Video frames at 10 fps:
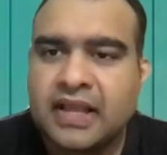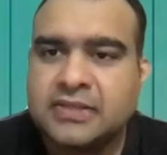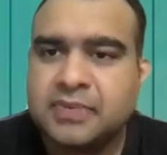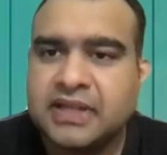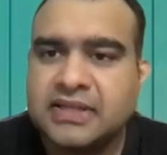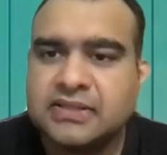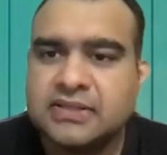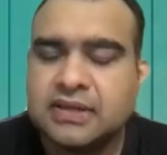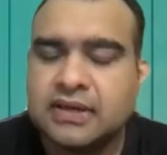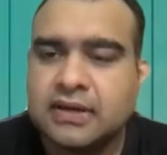
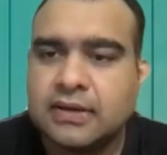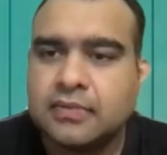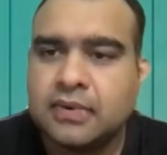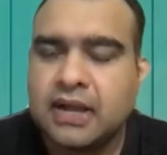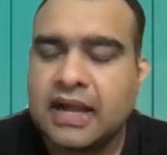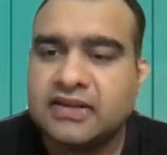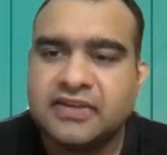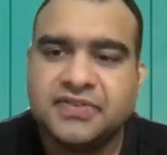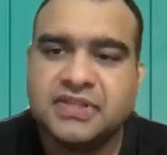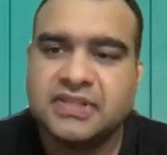experience at a
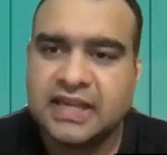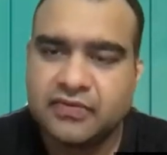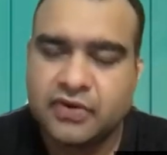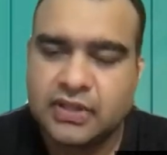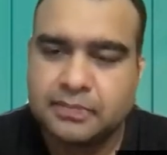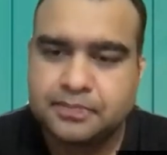different scale for them.